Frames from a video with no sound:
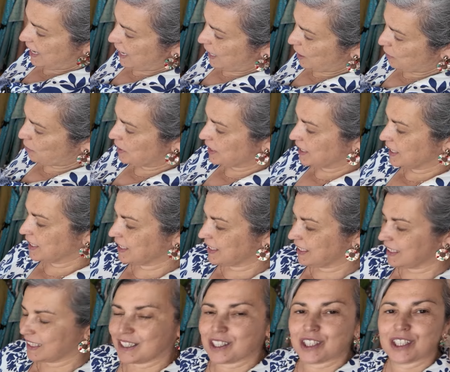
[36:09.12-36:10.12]
I want to
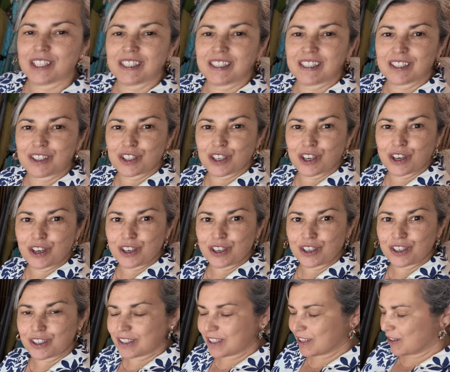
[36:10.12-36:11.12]
stitch the
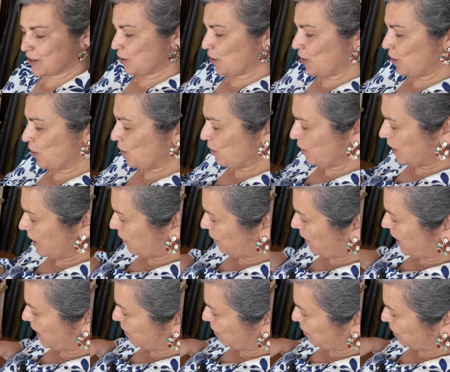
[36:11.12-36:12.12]
skirt all
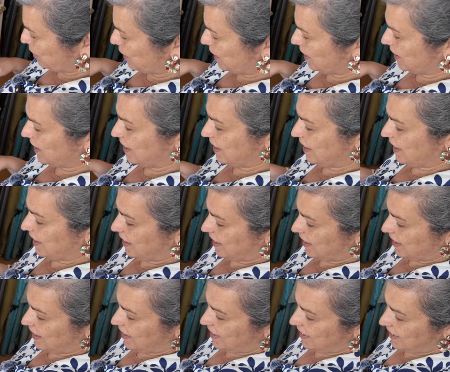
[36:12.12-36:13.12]
around
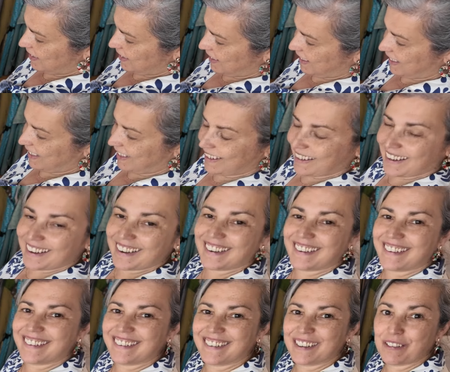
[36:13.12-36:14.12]
the
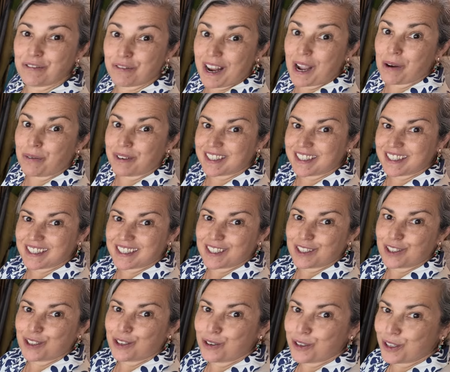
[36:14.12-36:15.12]
flowers, as I
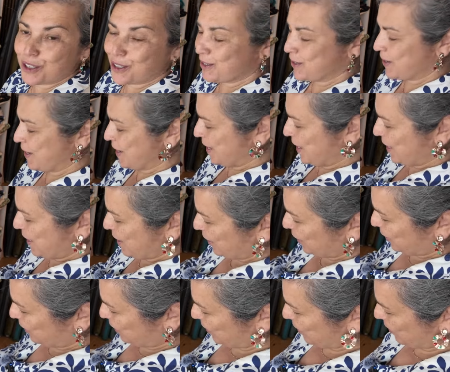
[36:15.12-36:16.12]
told you.
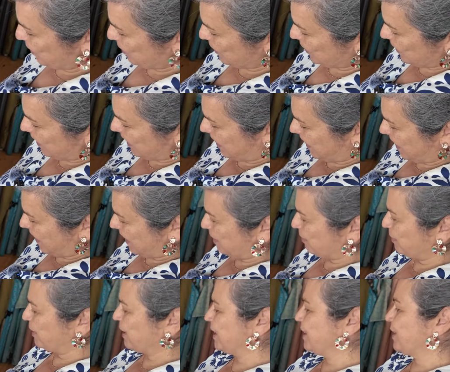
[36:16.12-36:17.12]
So
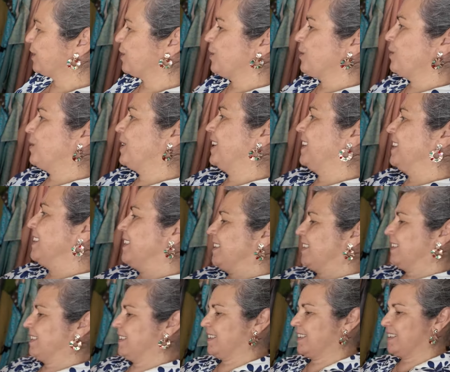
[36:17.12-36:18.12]
I'm just going,
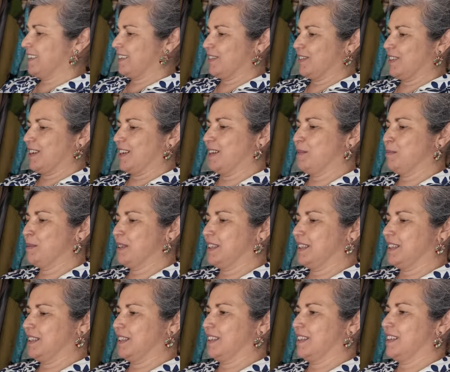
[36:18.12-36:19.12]
right, let me
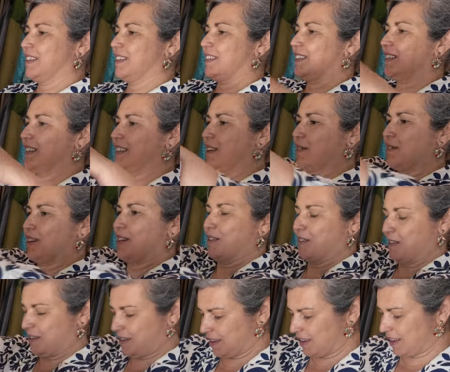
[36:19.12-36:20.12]
take this around.